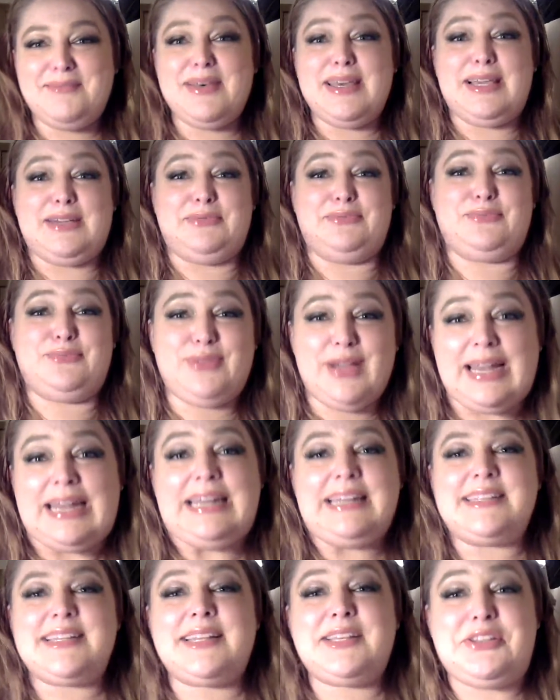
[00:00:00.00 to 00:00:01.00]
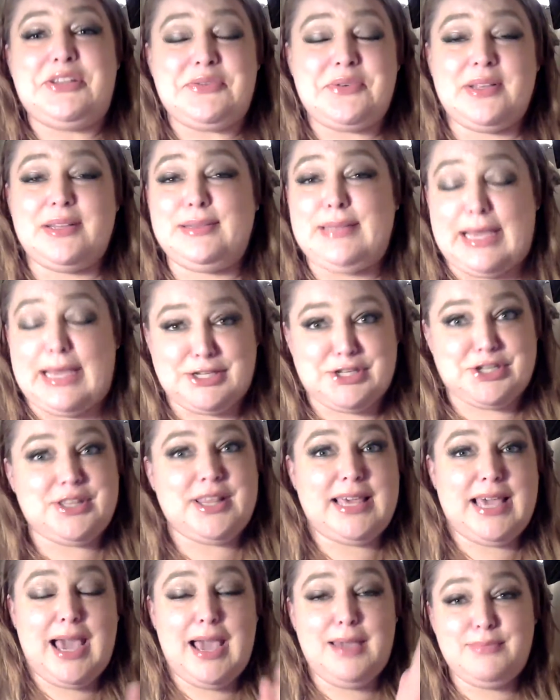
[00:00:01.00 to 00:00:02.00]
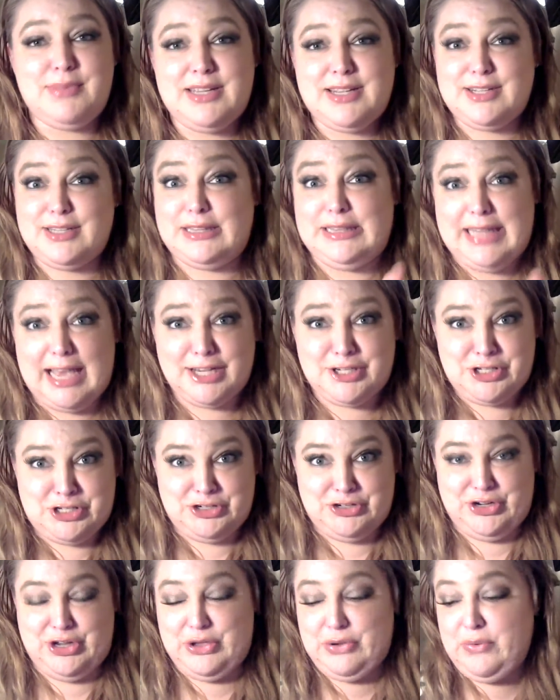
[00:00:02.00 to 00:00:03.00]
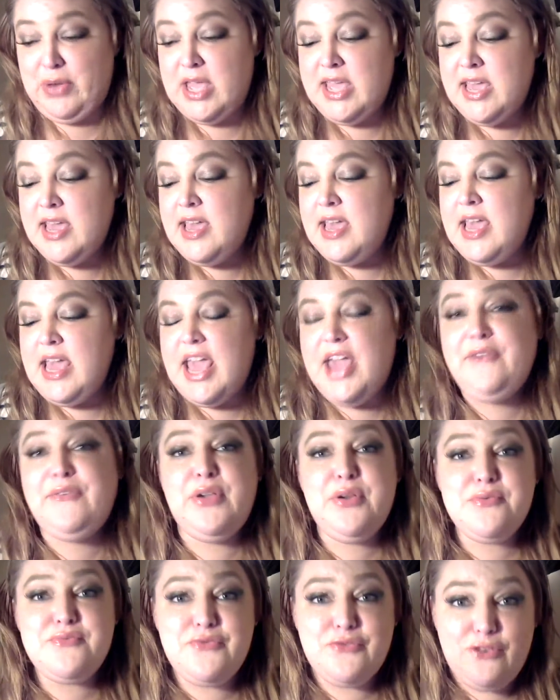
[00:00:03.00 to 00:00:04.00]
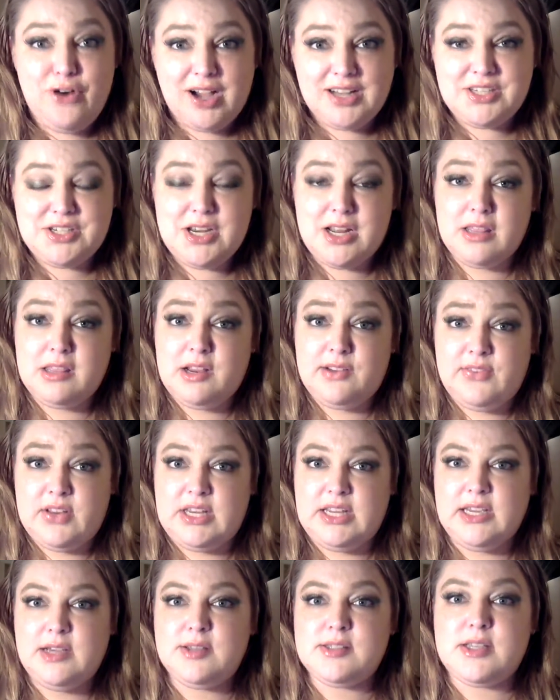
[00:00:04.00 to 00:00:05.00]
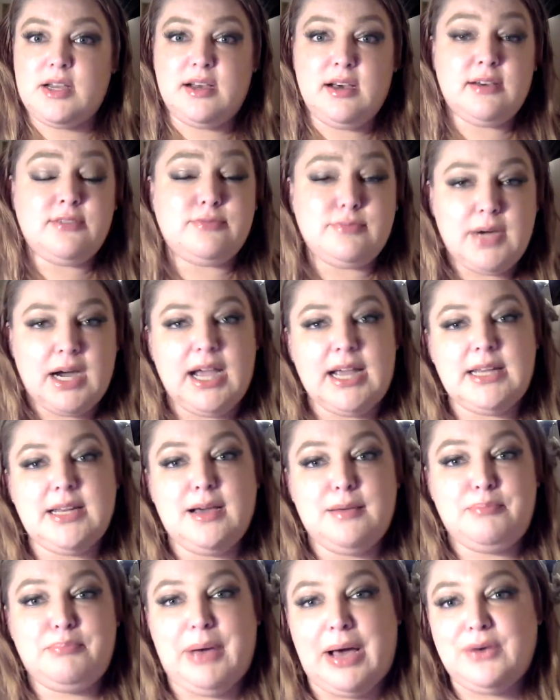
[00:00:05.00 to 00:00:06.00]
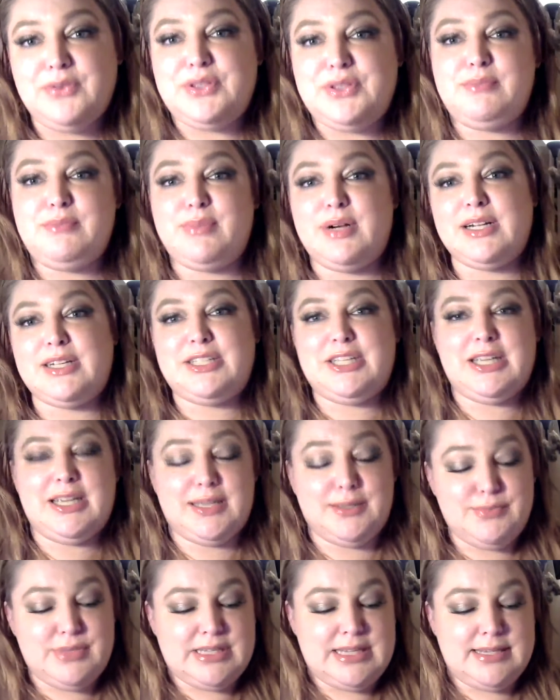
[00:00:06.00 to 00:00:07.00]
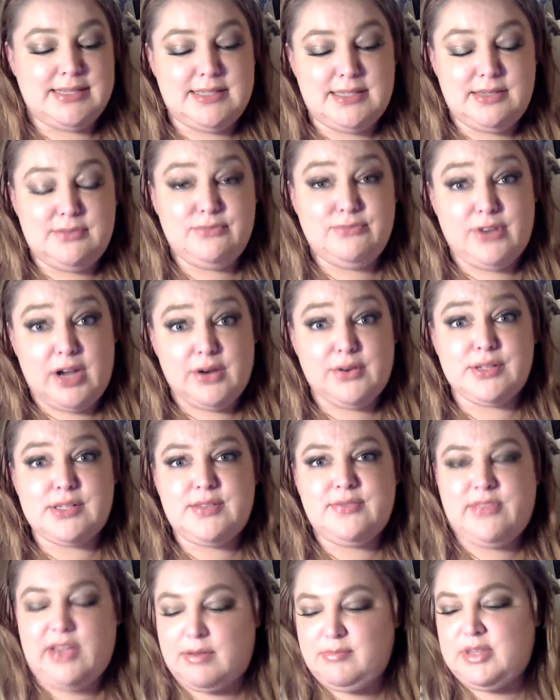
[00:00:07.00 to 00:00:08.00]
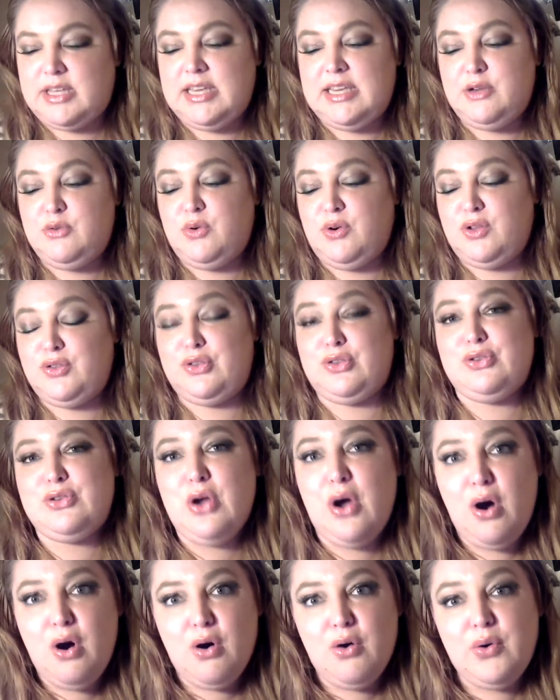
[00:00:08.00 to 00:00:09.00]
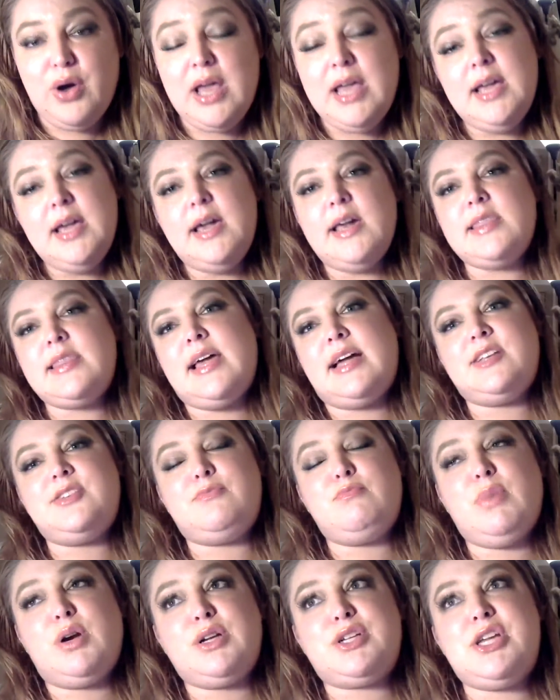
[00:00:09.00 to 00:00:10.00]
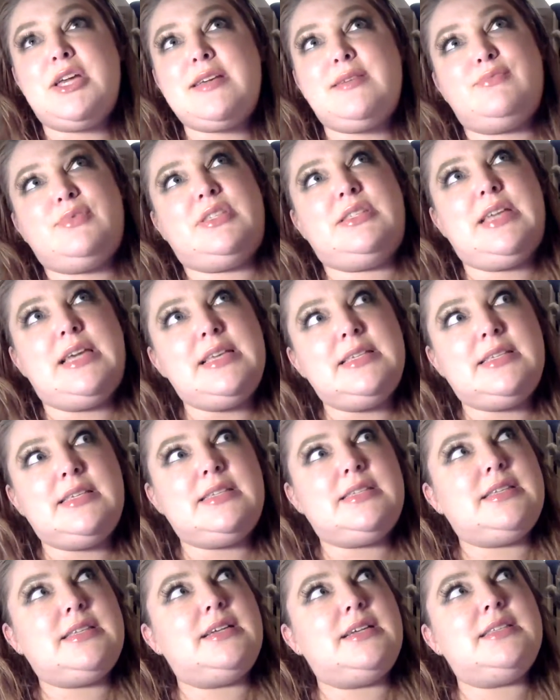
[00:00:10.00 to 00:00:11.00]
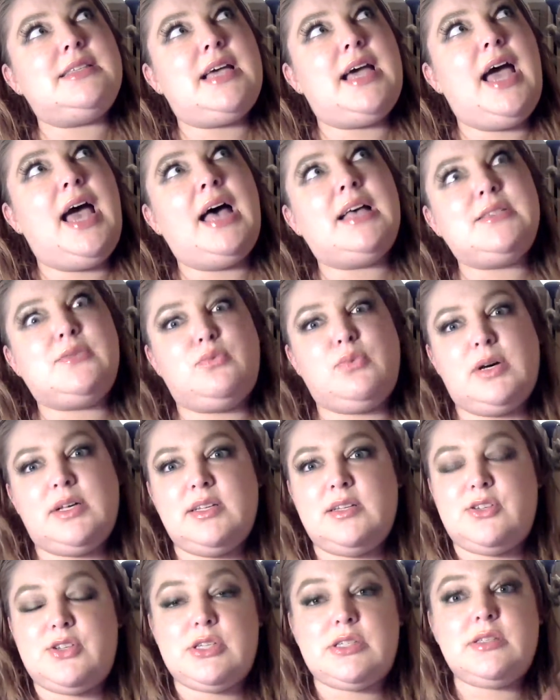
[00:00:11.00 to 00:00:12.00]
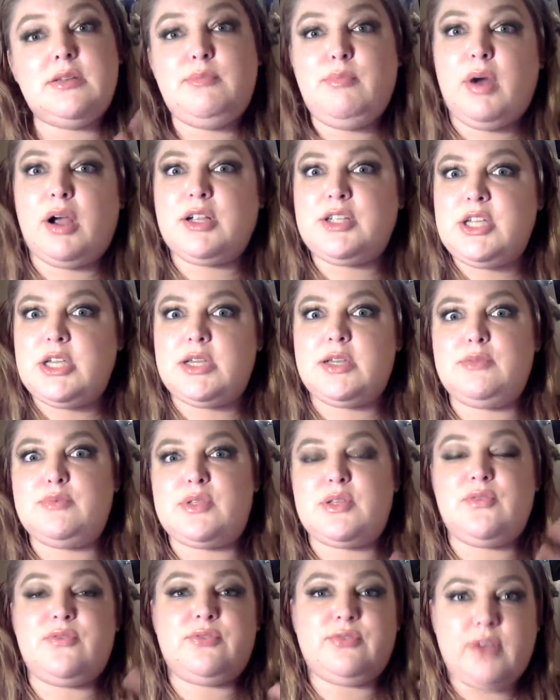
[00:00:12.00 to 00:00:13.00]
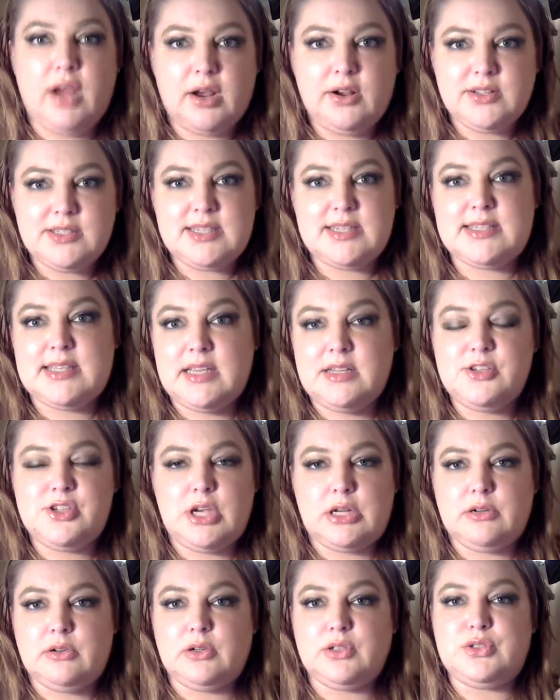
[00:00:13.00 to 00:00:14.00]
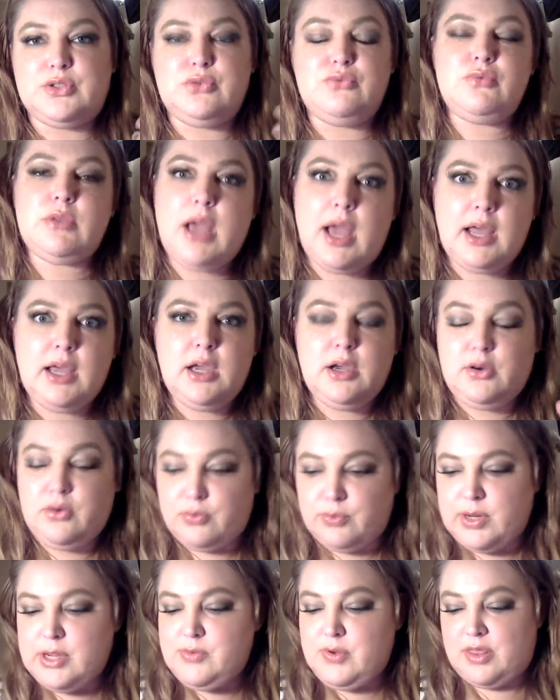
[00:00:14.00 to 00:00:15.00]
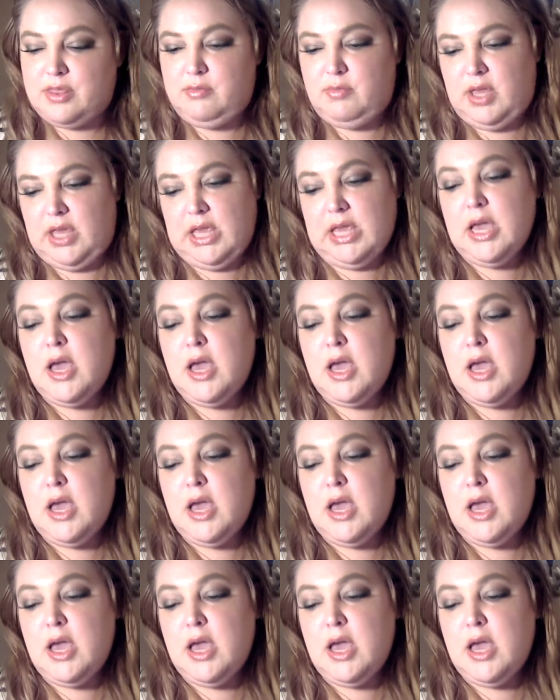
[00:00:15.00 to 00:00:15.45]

like ready to do a lecture. Like I'm gonna lecture you. If you've watched other videos of mine about the Marc Jacobs Daisy fragrance family, you will know that Marc Jacobs Daisy scent, as well as just the Marc Jacobs fragrances in general, do not agree with me.